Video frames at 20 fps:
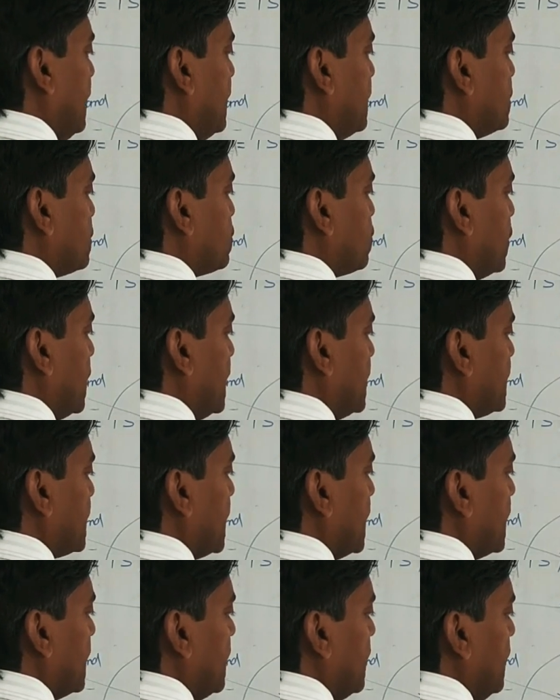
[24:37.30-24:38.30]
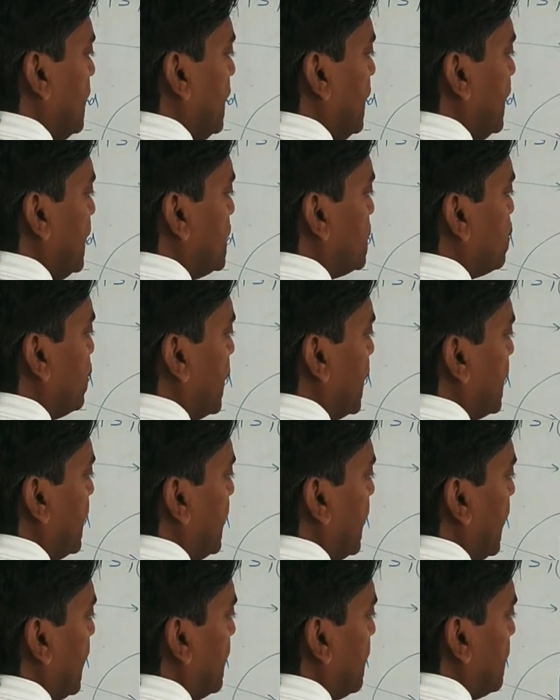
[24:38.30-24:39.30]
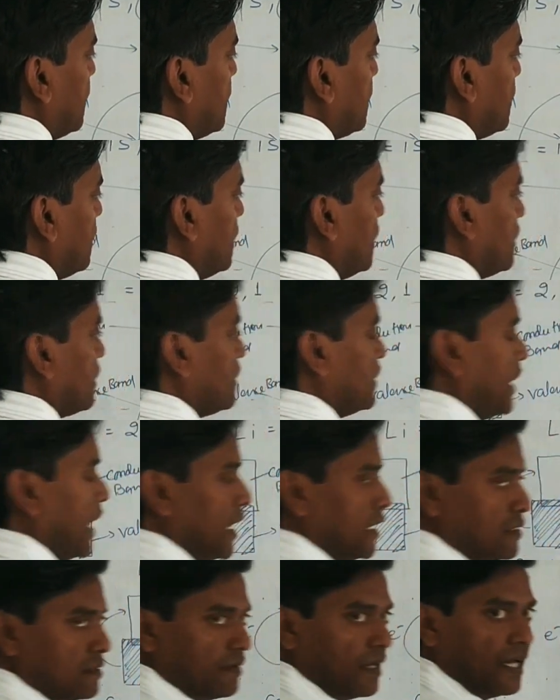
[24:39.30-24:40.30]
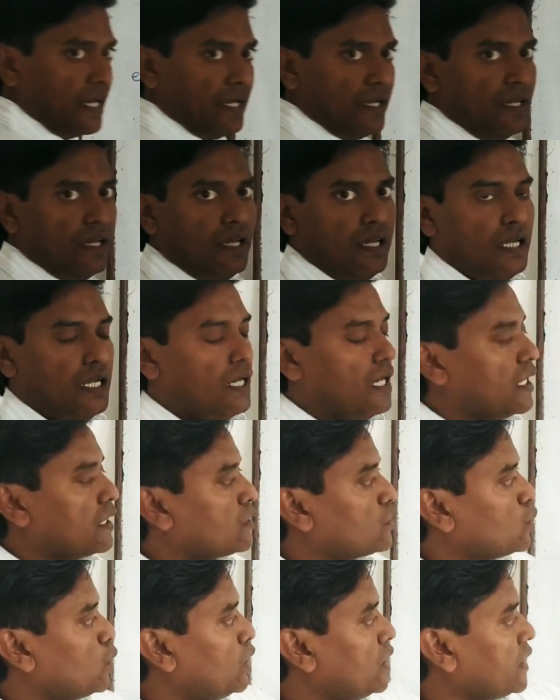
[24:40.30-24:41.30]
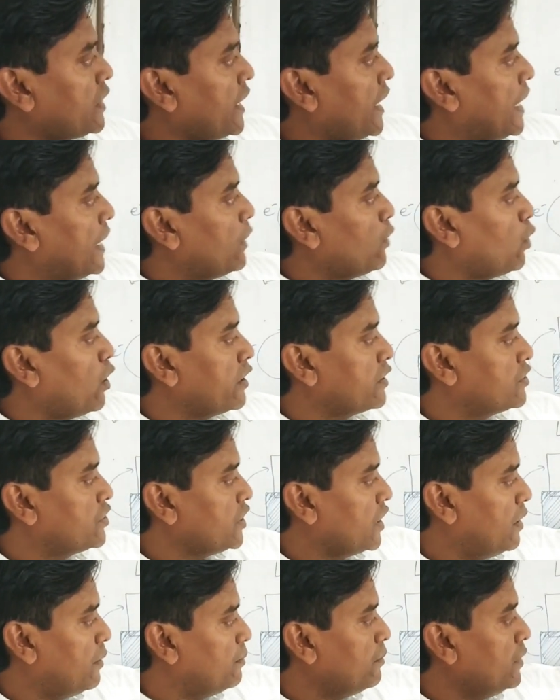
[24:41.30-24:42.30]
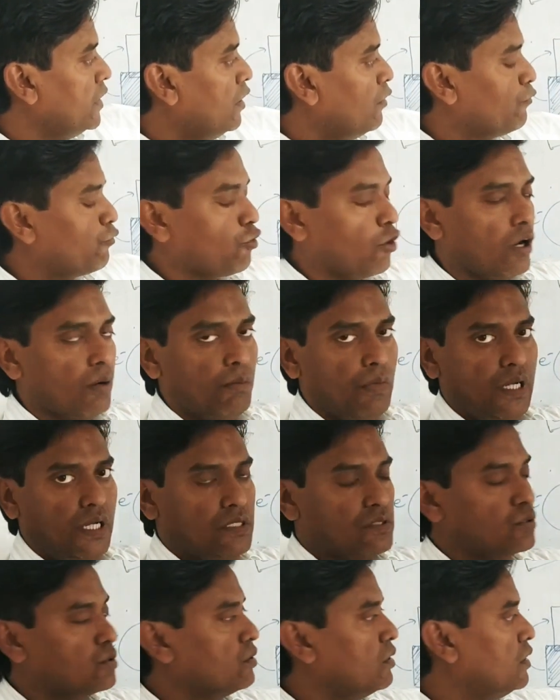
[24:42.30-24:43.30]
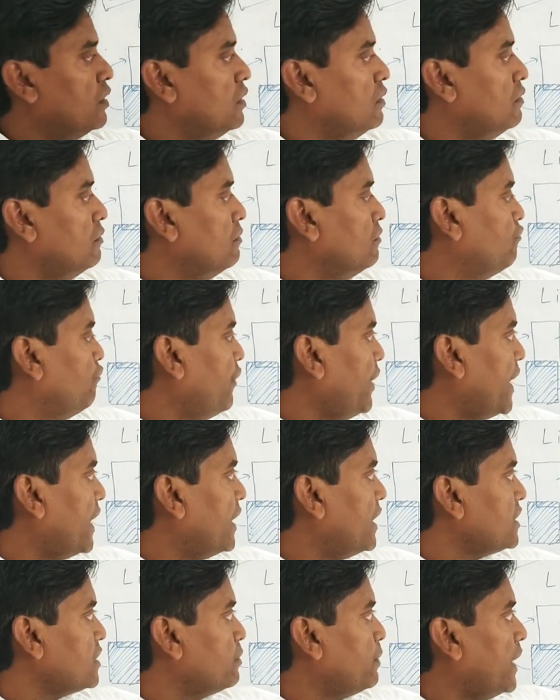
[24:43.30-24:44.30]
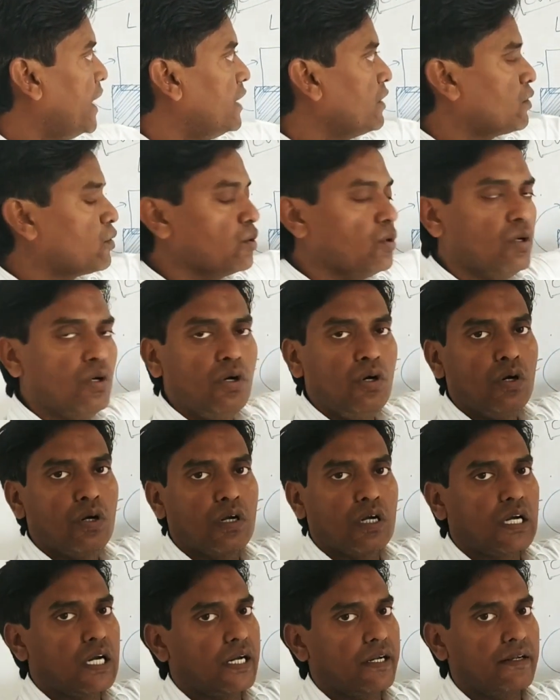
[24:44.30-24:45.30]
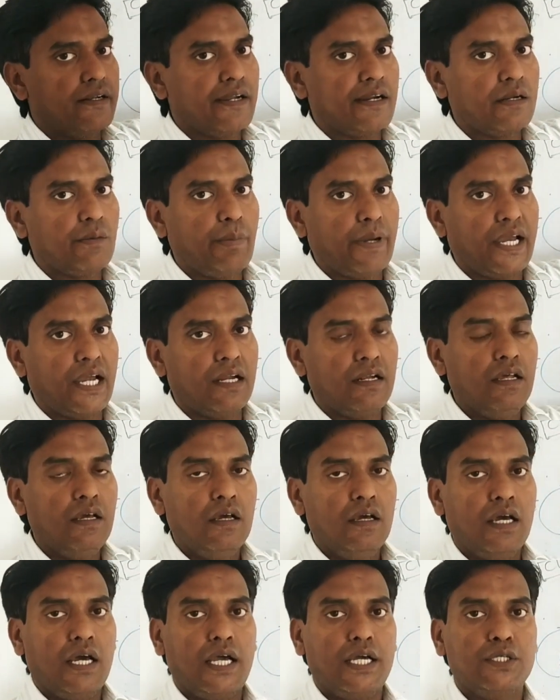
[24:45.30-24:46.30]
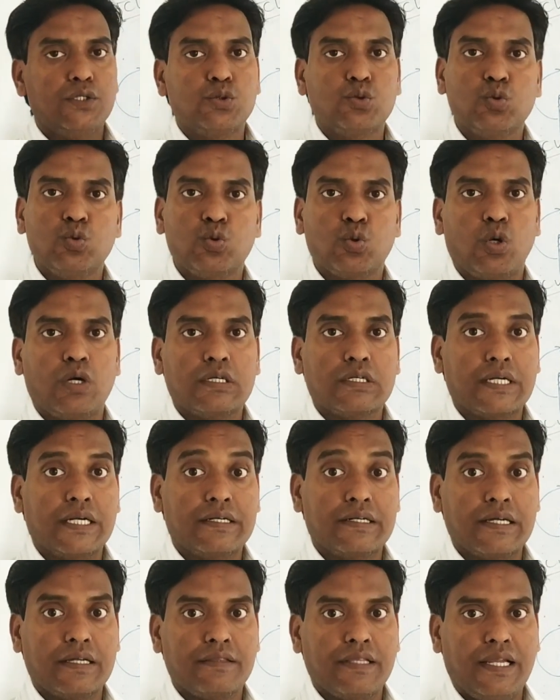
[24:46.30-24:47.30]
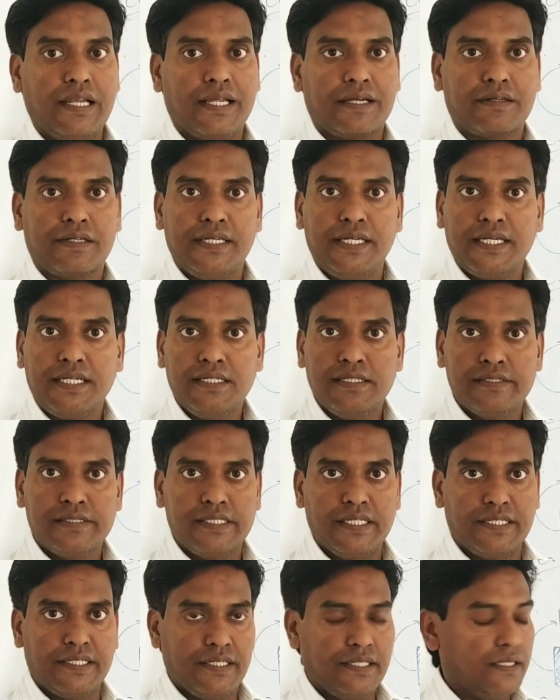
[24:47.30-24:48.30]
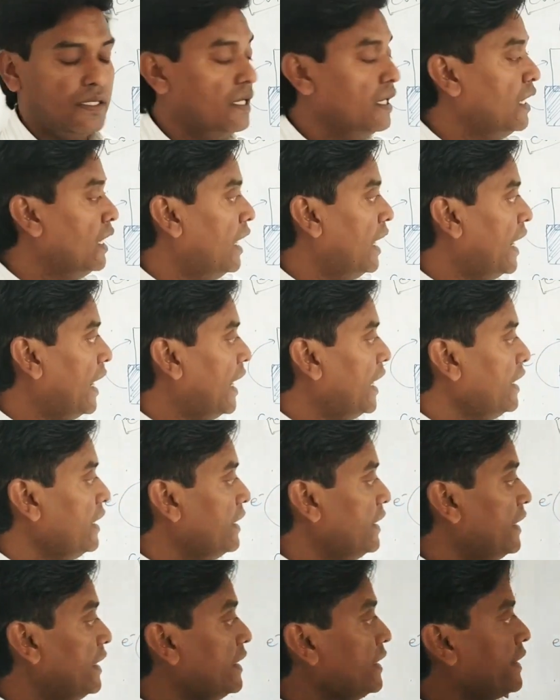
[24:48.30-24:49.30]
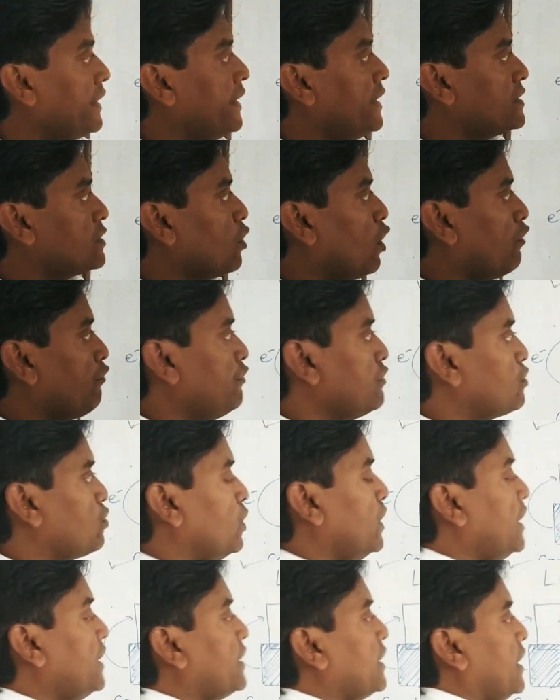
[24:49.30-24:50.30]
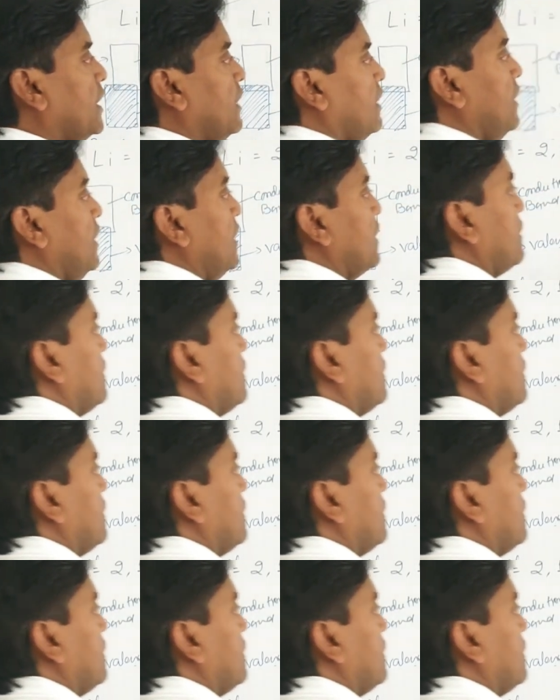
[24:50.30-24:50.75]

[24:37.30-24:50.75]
insulator is very high. That's why electron cannot jump from valence band to conduct band and do not conduct the electricity. And in case of insulator,